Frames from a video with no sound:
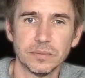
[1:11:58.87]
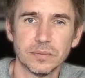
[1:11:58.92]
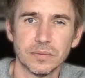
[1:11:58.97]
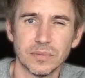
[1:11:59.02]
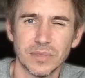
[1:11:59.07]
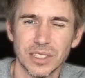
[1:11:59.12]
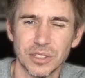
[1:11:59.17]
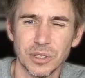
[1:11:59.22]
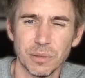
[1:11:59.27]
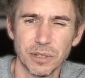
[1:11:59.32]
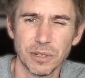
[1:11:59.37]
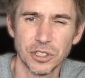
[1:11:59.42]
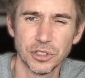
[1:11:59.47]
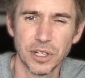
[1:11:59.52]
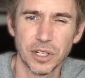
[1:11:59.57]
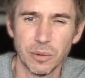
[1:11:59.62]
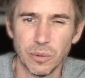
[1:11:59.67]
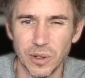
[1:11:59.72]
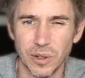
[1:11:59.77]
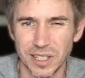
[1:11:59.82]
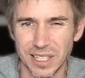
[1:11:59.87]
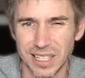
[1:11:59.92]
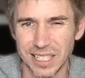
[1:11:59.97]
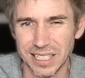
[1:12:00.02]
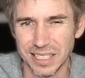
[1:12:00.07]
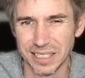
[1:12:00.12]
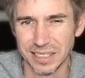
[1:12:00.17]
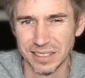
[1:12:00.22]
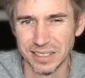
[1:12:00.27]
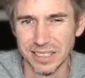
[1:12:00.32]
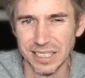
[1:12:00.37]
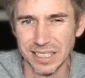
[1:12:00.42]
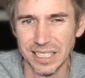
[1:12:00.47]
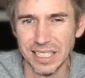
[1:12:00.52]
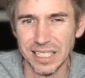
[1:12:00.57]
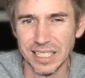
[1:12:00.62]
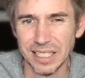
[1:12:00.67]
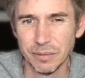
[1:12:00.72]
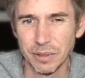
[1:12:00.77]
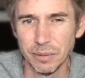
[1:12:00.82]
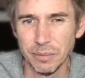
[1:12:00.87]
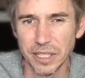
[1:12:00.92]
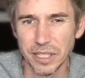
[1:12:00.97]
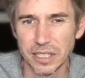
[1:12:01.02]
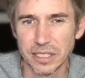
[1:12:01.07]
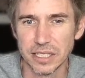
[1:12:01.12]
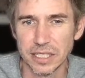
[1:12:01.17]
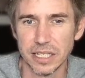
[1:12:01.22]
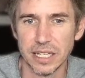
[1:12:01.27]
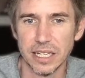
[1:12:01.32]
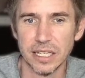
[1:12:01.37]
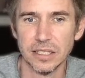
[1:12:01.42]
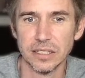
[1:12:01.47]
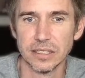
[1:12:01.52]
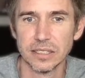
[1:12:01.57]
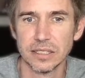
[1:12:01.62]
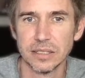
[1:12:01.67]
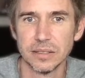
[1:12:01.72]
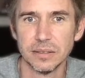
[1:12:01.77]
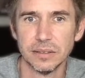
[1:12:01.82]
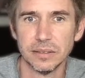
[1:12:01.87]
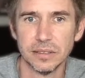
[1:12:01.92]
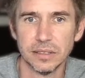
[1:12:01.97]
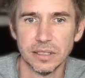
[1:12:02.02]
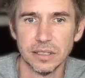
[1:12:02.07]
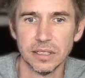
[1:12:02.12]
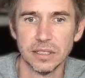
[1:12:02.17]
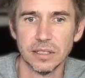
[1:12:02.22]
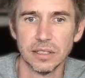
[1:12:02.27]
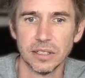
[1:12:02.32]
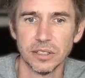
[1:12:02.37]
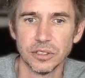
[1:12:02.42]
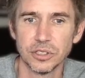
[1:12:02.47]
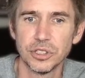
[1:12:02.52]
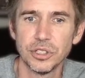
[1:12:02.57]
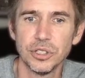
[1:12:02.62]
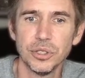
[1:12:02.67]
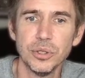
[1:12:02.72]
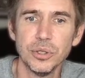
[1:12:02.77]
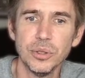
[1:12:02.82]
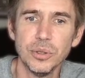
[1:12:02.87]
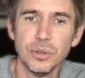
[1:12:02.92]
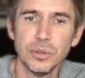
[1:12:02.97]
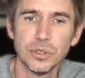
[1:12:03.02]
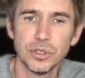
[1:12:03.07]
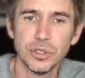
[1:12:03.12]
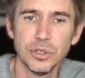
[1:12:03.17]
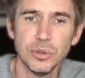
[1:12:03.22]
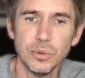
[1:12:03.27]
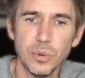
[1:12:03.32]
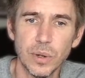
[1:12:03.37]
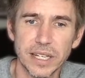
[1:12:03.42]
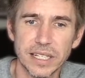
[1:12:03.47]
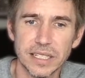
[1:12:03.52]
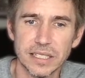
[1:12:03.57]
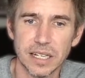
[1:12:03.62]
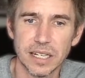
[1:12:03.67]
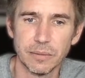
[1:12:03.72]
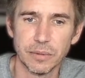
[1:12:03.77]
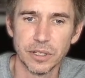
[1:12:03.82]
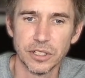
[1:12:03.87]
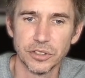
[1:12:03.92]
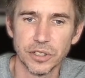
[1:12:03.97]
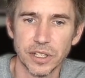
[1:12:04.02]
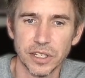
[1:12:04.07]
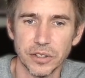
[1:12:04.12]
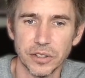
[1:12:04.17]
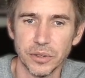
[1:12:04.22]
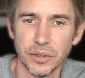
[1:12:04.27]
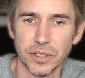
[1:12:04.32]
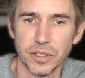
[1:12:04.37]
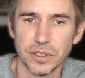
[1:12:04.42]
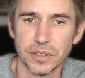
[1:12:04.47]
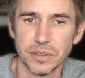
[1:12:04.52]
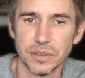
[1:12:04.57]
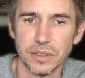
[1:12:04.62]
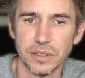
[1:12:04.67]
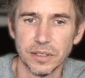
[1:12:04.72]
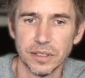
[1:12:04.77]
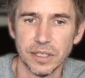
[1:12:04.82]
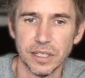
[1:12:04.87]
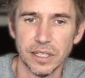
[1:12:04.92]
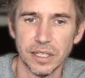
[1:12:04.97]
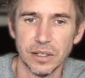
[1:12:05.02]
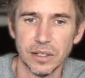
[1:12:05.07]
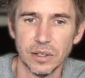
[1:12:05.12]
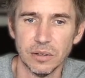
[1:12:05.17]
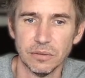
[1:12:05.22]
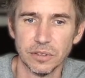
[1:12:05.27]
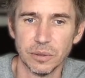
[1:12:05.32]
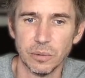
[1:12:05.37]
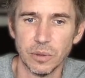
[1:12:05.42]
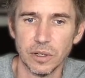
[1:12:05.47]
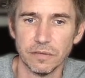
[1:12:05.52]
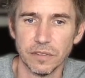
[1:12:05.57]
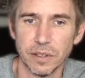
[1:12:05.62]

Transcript: So I'm going to try one thing. I'm going to make this an else. There's two ways that I'm going to try to do this, and hopefully one of them